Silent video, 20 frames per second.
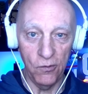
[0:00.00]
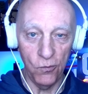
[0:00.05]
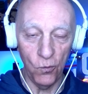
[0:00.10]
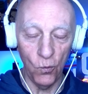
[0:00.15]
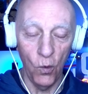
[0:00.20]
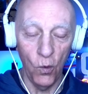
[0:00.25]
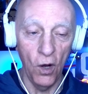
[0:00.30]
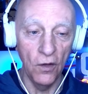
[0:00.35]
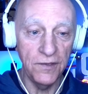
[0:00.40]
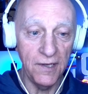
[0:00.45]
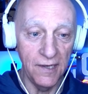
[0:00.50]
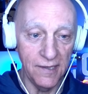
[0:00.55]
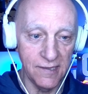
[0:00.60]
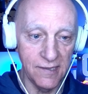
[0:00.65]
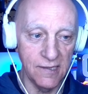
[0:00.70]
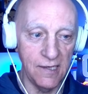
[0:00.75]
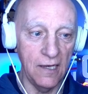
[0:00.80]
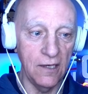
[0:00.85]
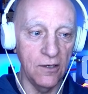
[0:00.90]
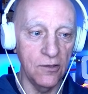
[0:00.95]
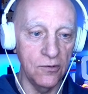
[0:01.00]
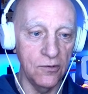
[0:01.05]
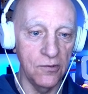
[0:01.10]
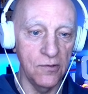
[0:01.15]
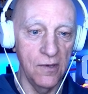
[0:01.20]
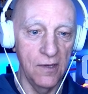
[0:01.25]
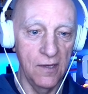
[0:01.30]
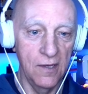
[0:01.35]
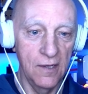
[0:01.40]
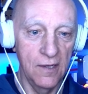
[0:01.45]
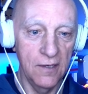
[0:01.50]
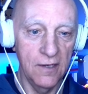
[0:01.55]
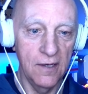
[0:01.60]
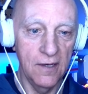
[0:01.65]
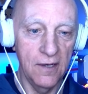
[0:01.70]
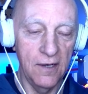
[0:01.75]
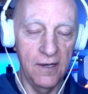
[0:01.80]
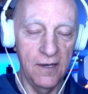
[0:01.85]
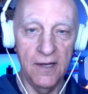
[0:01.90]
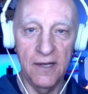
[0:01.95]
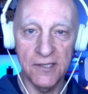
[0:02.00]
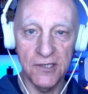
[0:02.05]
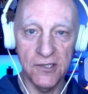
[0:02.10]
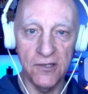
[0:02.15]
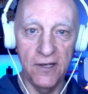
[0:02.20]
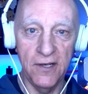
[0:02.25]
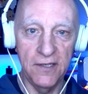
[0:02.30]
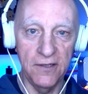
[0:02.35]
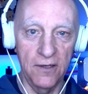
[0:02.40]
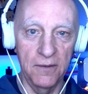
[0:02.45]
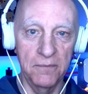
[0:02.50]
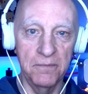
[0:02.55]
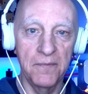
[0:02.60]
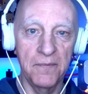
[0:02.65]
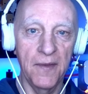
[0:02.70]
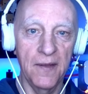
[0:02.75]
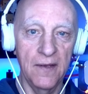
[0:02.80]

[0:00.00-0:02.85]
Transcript: one single uh, sidearm,